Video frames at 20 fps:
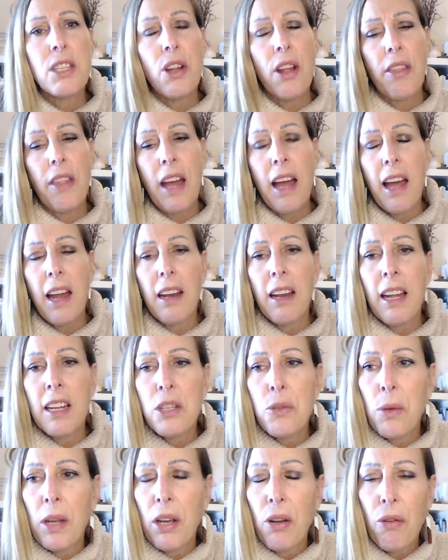on that
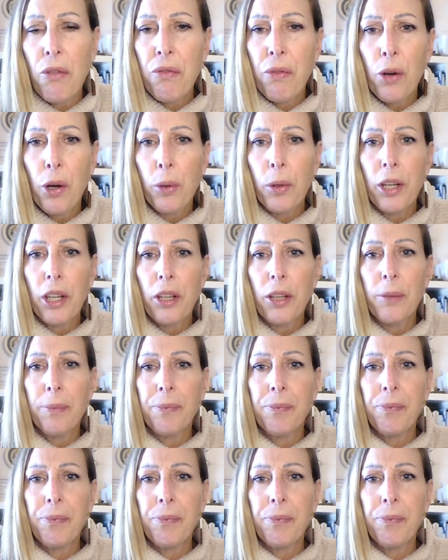as we go forward